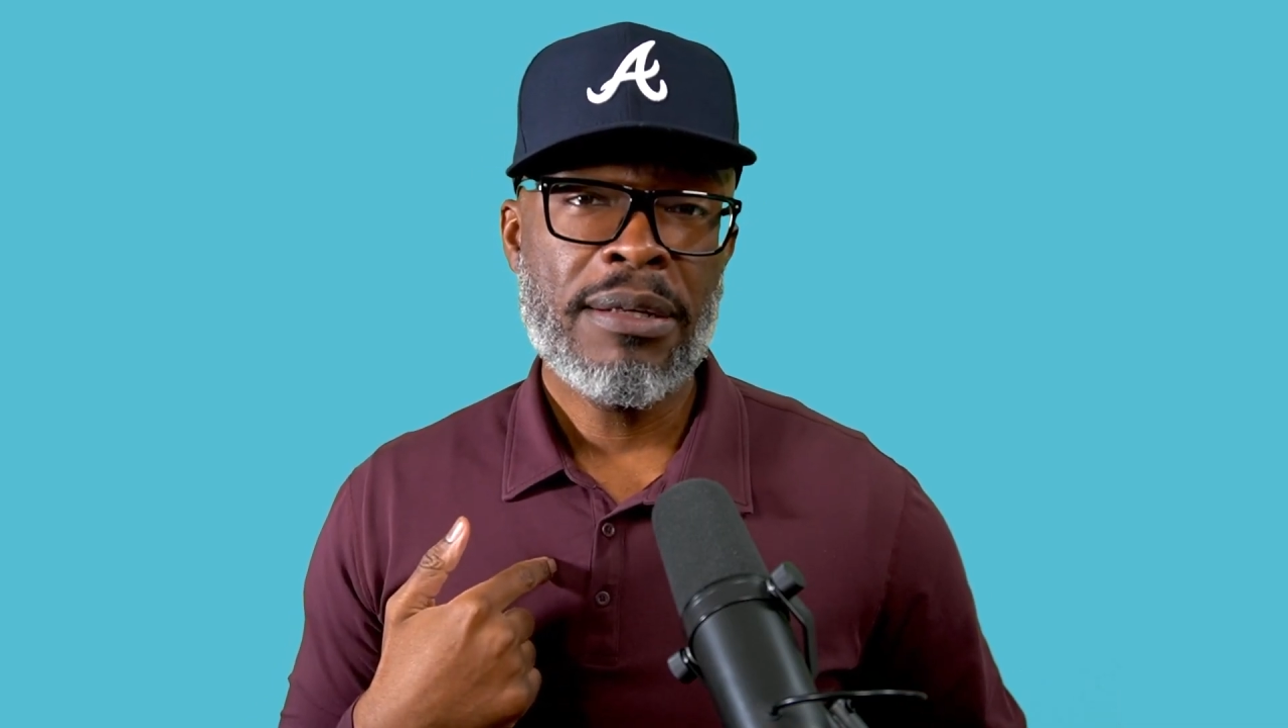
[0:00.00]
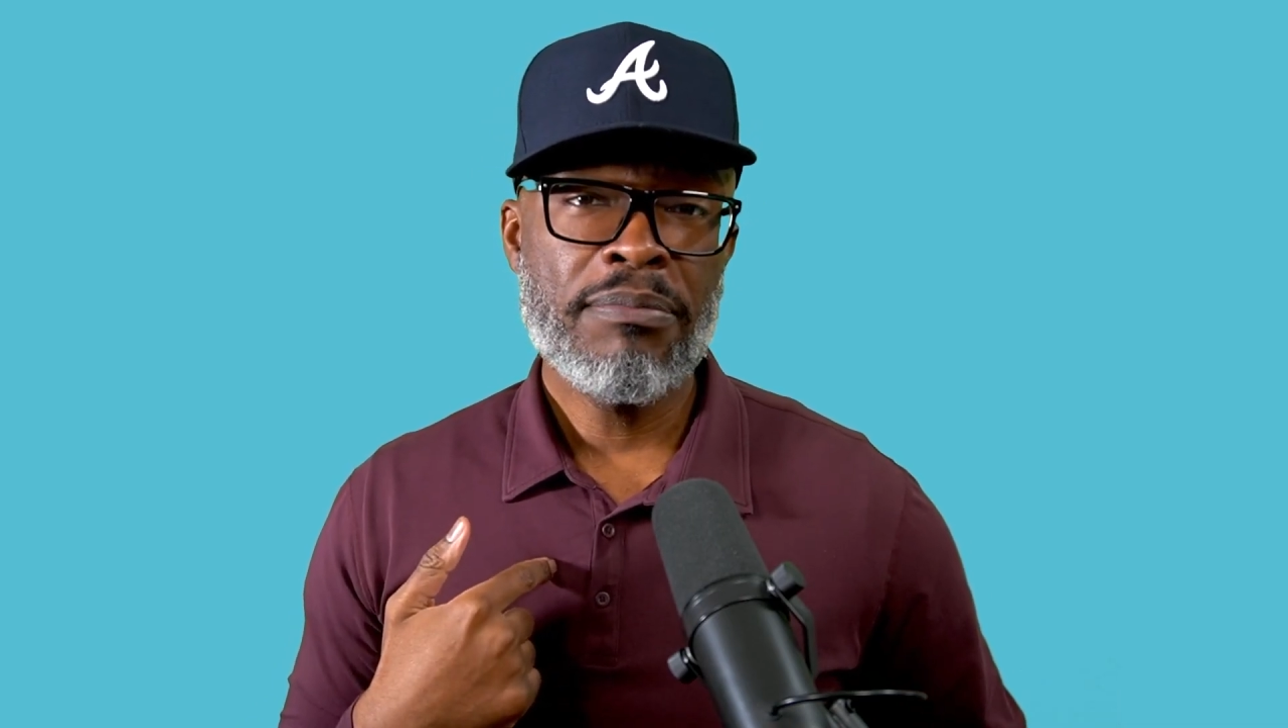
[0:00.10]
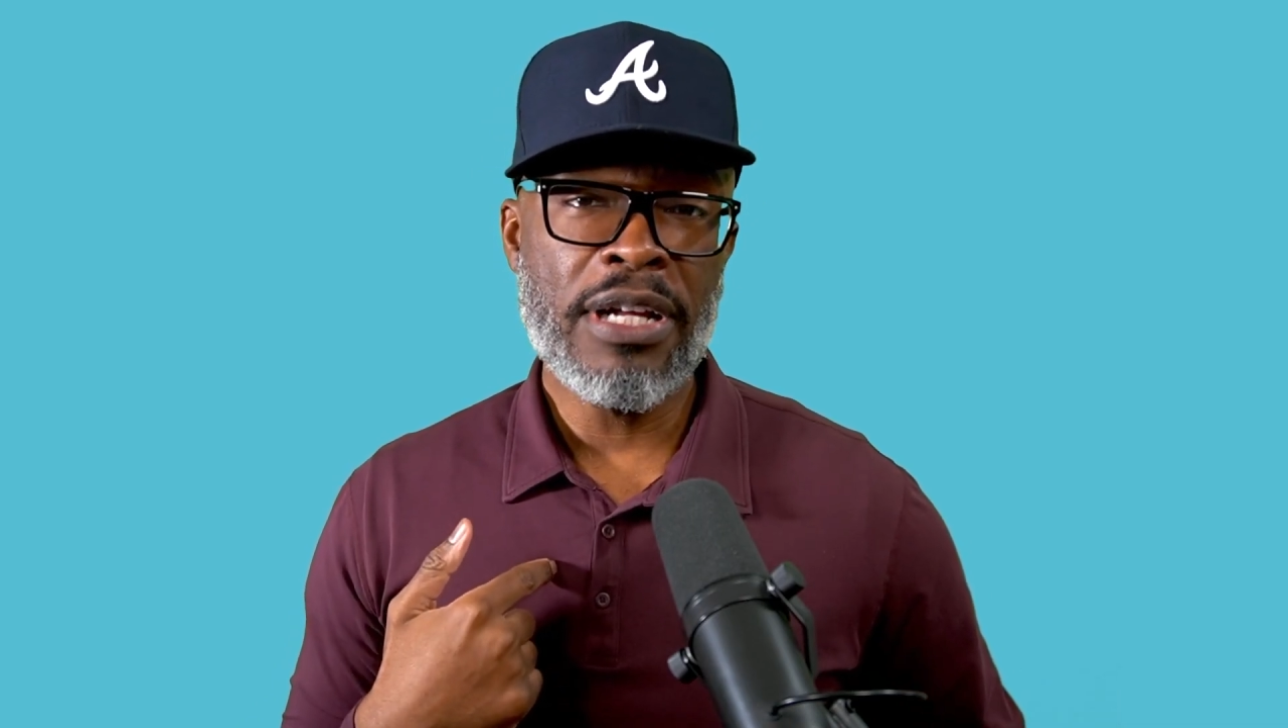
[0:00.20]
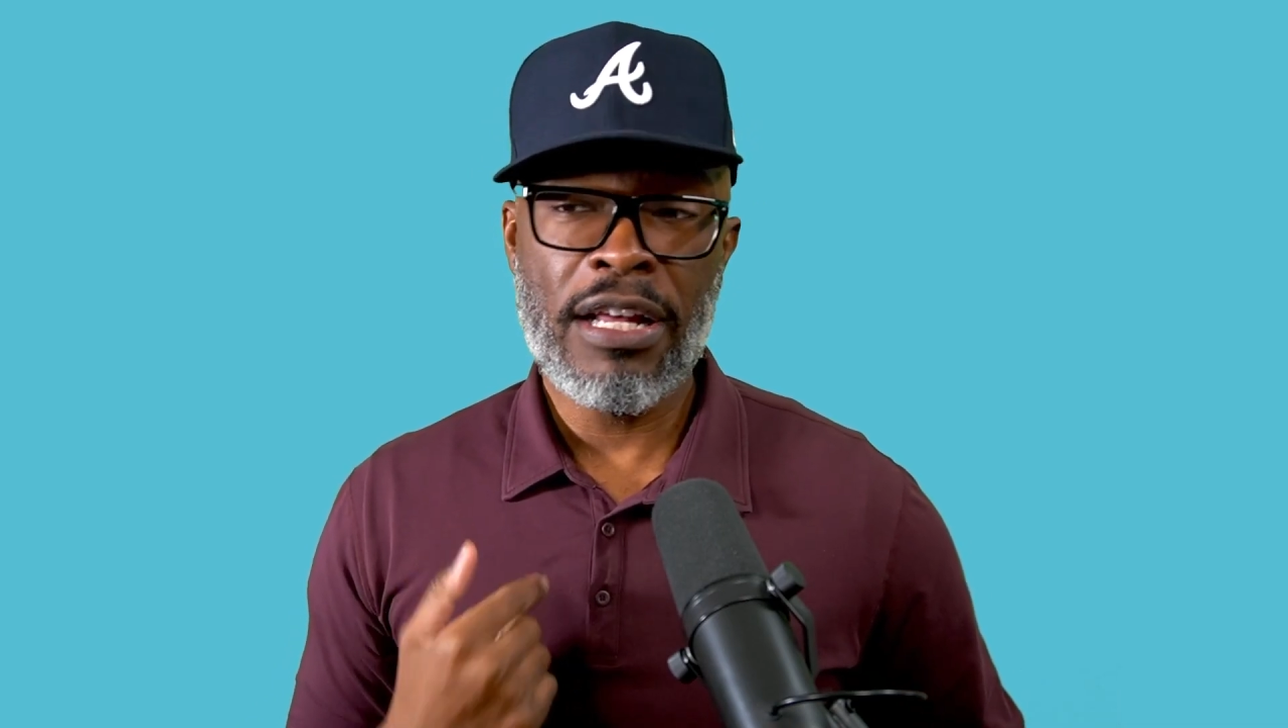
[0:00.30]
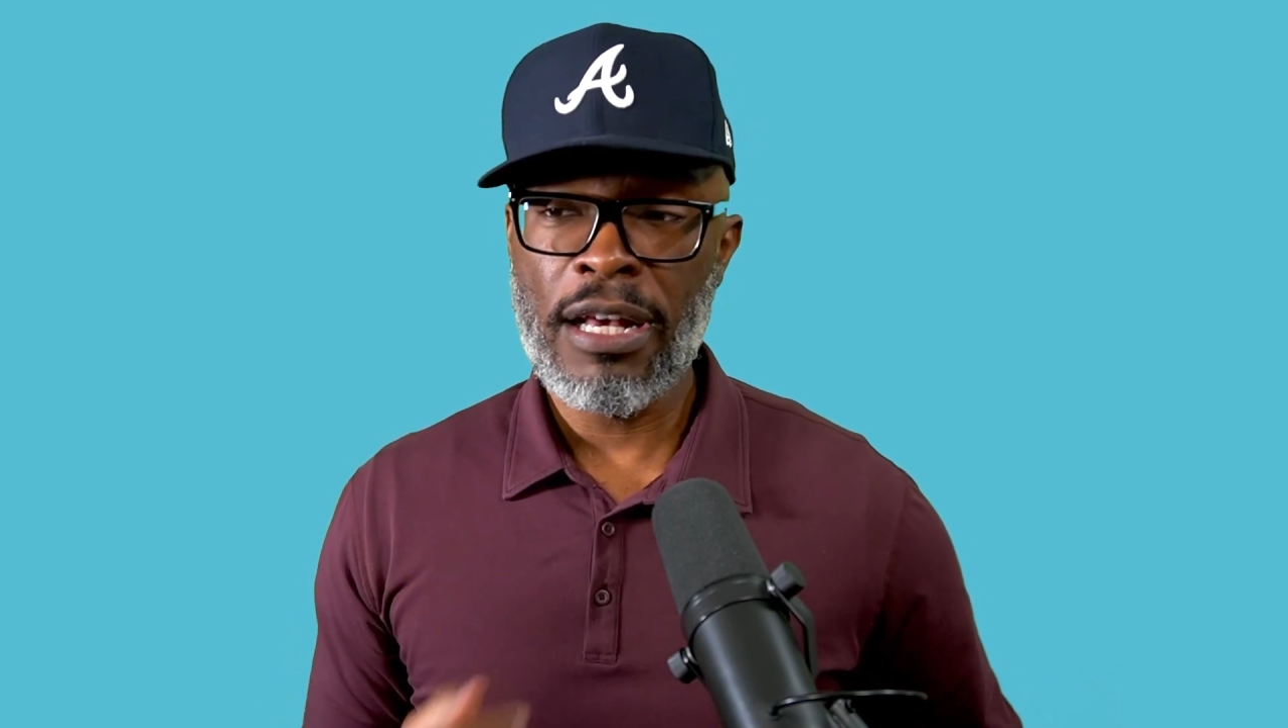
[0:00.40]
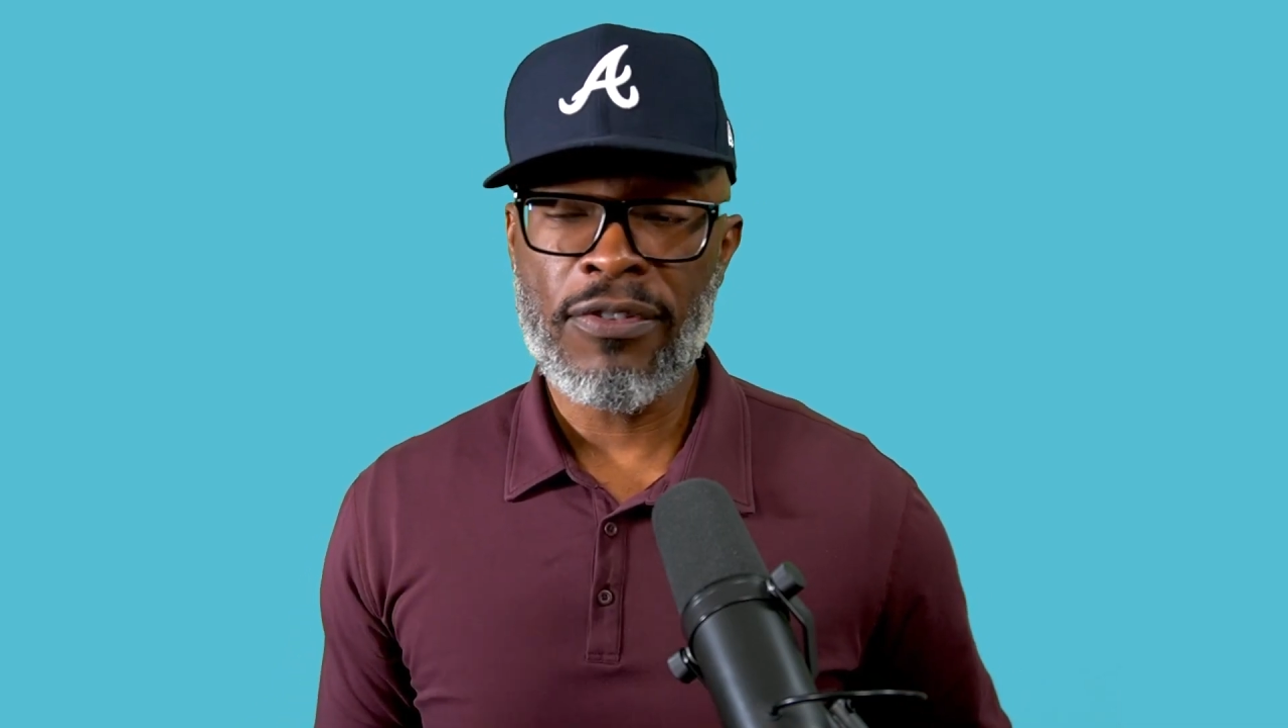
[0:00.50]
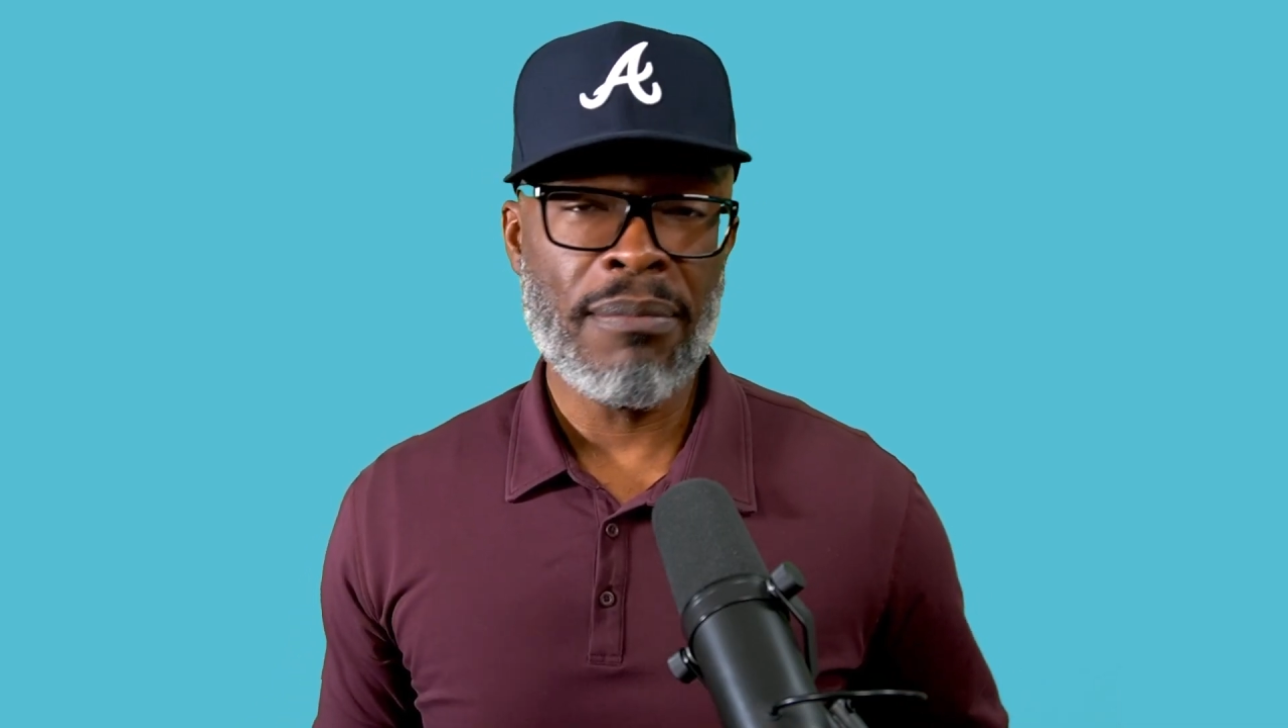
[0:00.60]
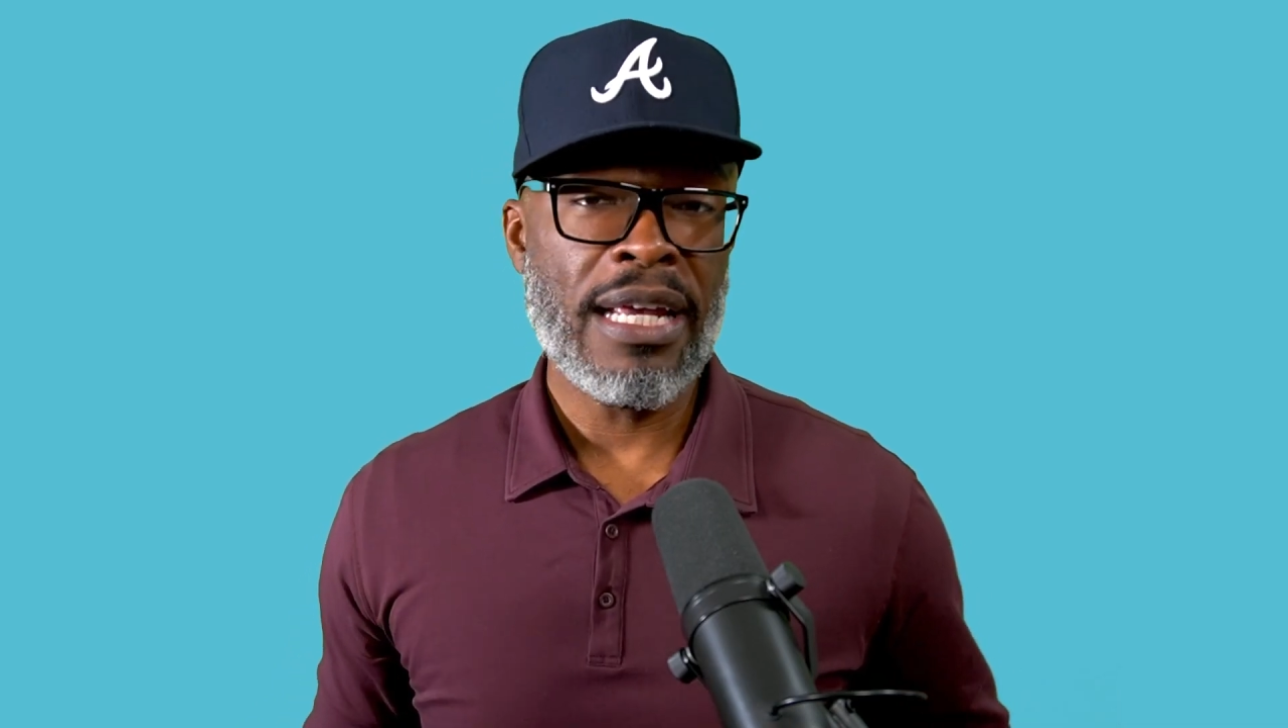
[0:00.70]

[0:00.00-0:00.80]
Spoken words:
because I'm